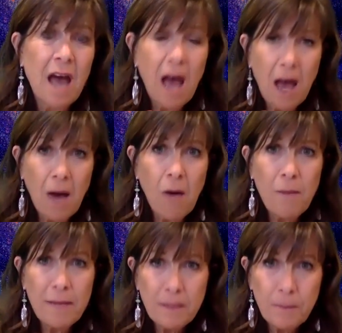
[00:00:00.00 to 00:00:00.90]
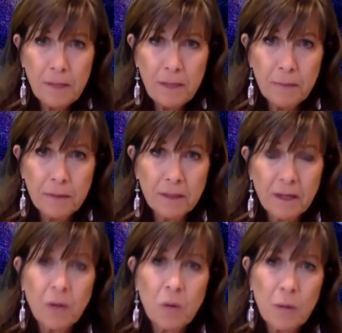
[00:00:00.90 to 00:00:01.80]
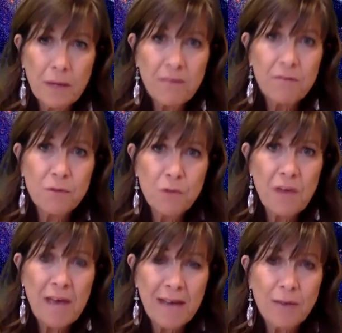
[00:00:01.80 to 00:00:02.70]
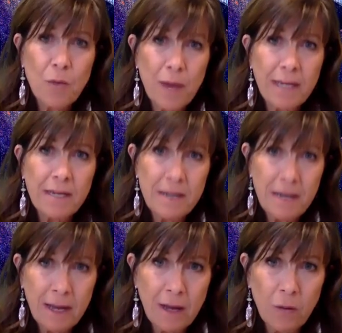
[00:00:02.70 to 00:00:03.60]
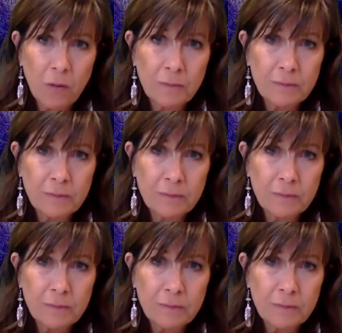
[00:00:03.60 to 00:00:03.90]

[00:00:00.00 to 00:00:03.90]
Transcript: How many people are going through that right now?